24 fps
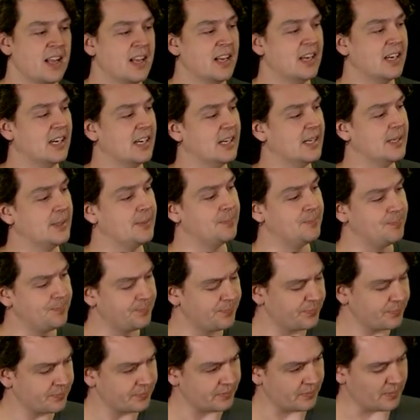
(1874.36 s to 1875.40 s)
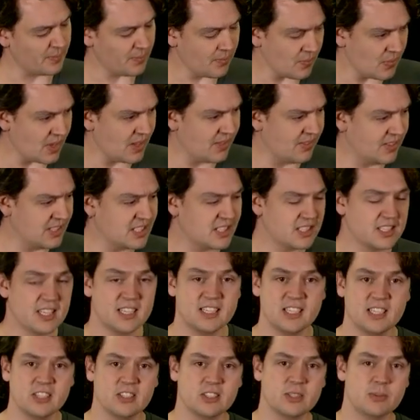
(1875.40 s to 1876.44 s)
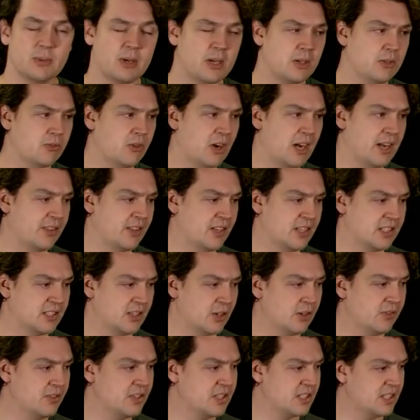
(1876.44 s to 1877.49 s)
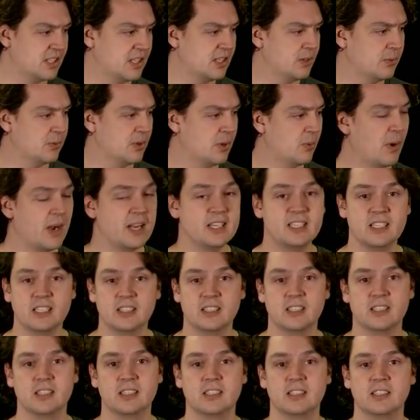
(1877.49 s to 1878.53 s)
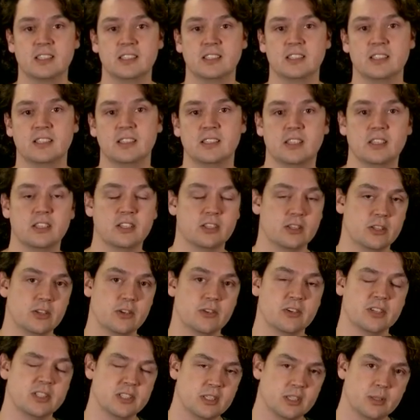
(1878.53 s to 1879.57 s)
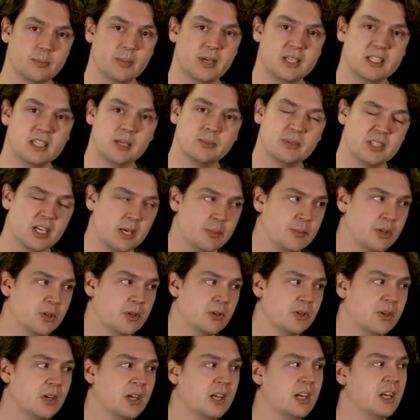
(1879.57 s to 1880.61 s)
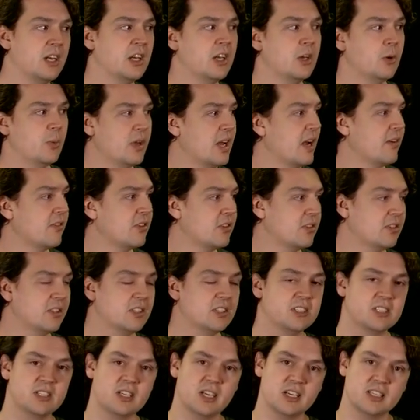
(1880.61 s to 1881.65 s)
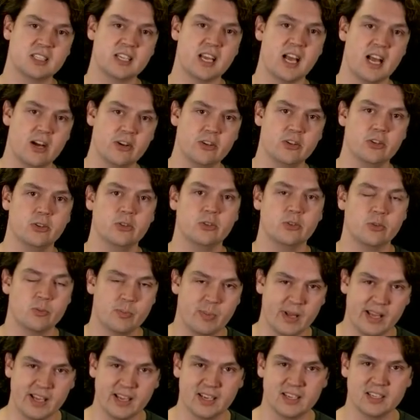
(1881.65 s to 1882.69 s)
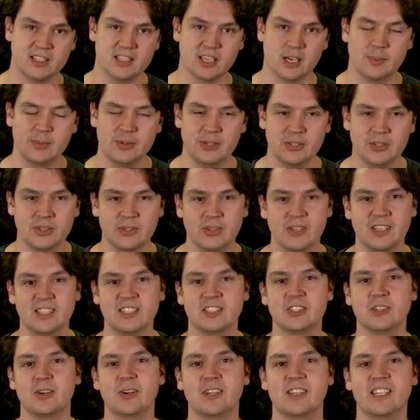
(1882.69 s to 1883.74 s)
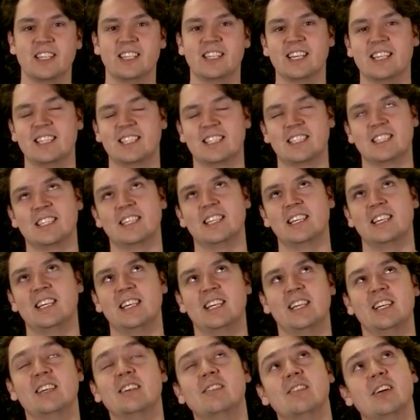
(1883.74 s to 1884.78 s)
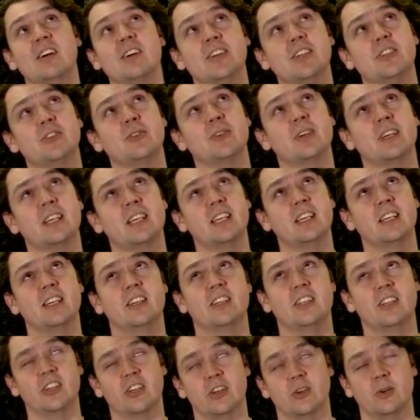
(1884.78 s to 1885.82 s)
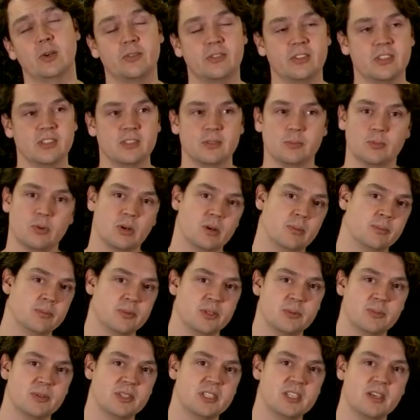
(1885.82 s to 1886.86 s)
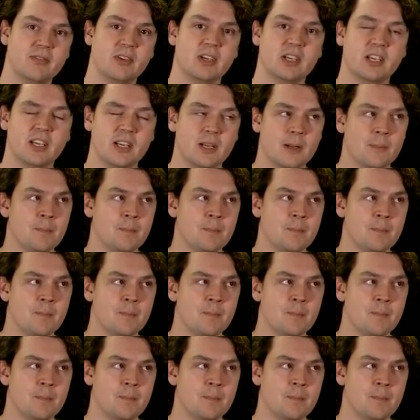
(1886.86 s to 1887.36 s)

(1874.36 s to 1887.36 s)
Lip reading: There's this idea as well, right? There's obviously, we're weighting the heuristic by some W. We haven't really discussed how you pick W, and so I think that's very tricky and, you know, often problem specific.